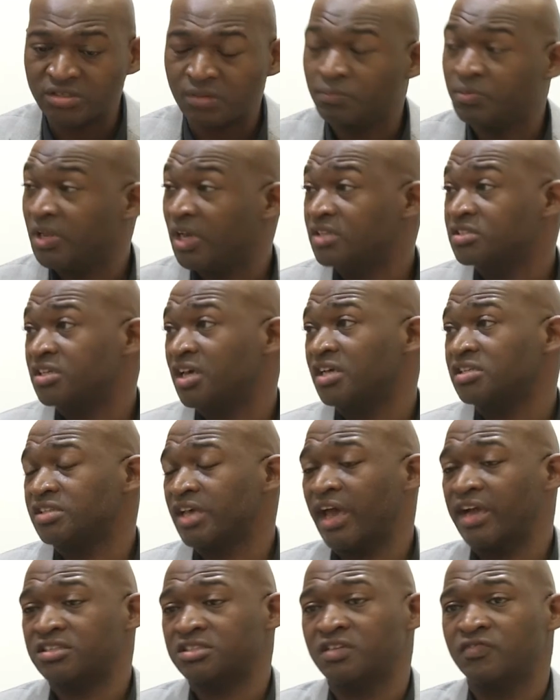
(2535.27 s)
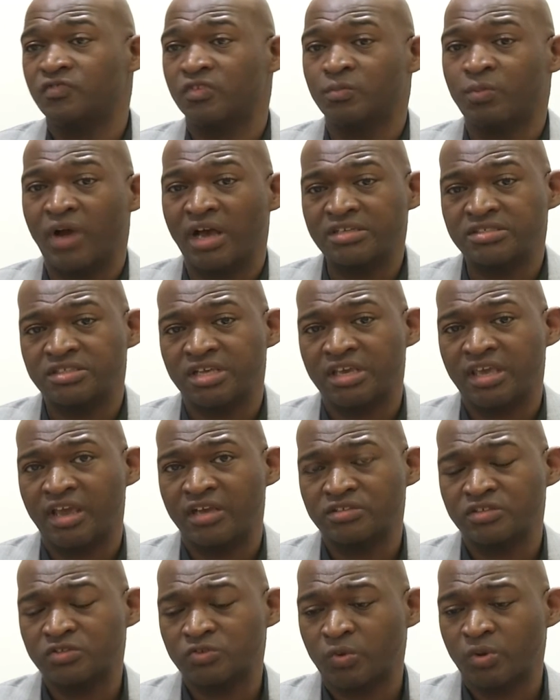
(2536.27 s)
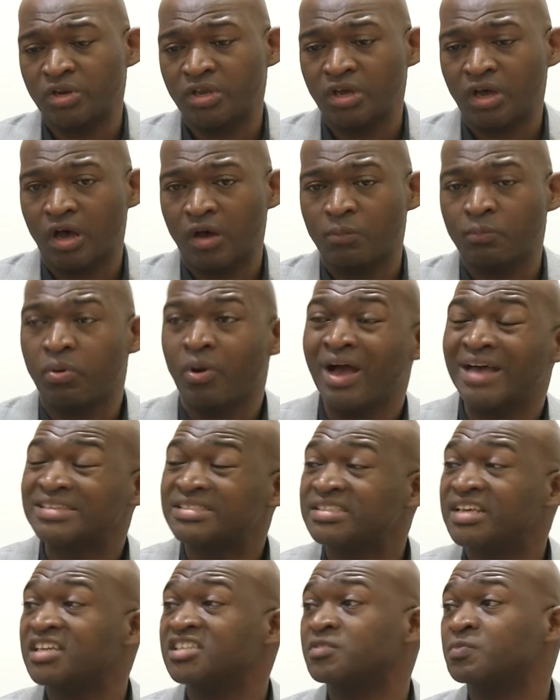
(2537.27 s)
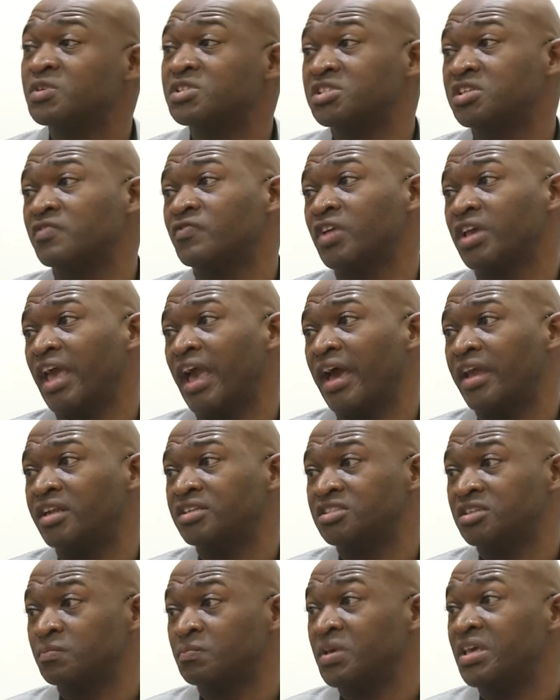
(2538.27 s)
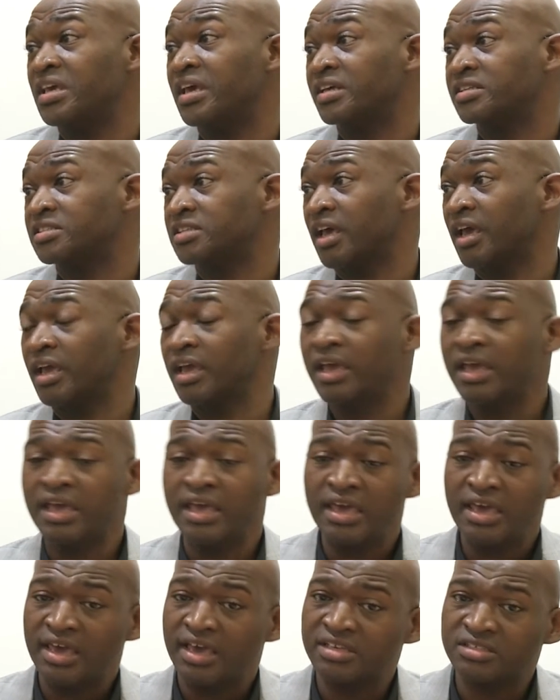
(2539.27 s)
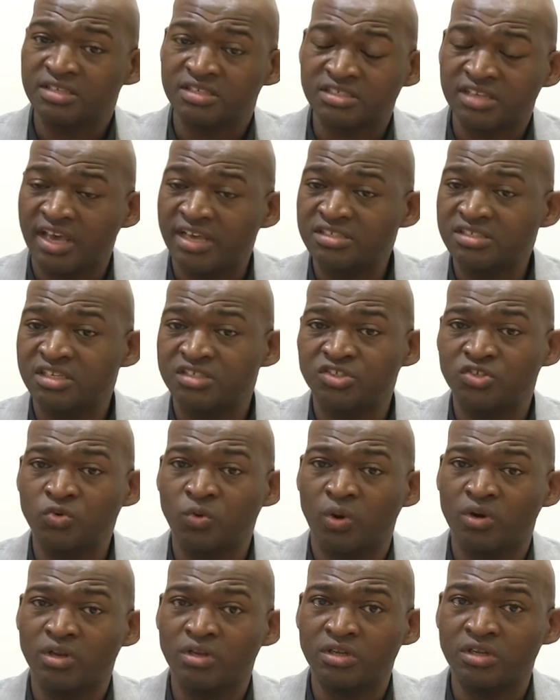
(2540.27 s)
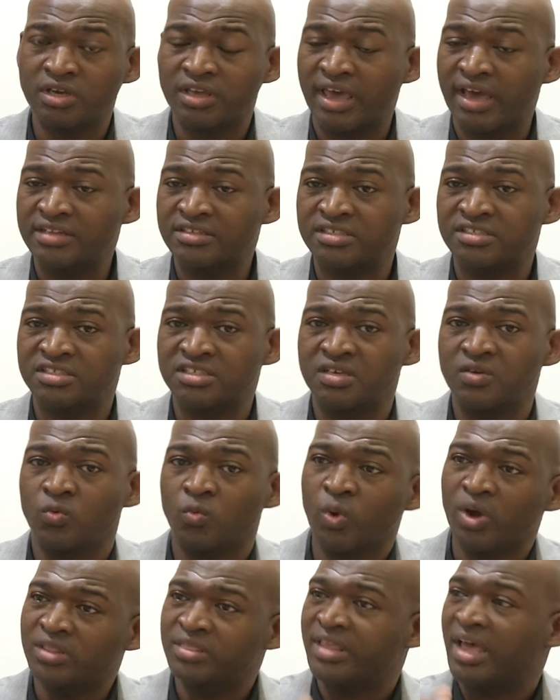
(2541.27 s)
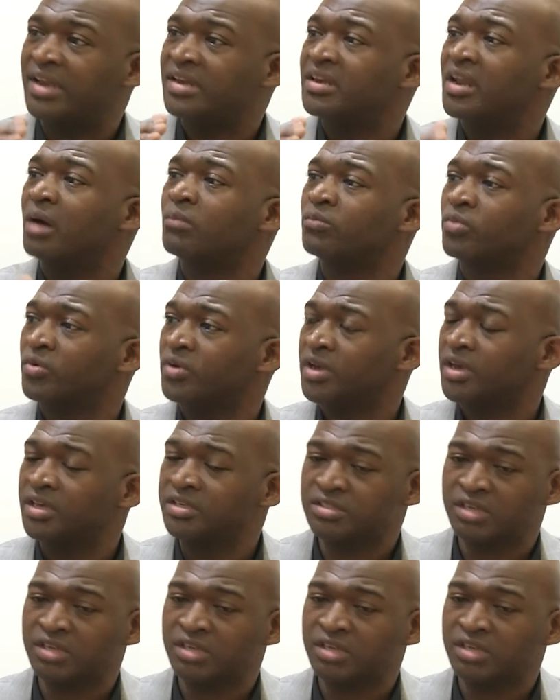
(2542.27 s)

a blood test actually for prostate cancer screening called prostate-specific antigen, PSA. Mm-hmm. It's a test that you want to look at to see what that number is.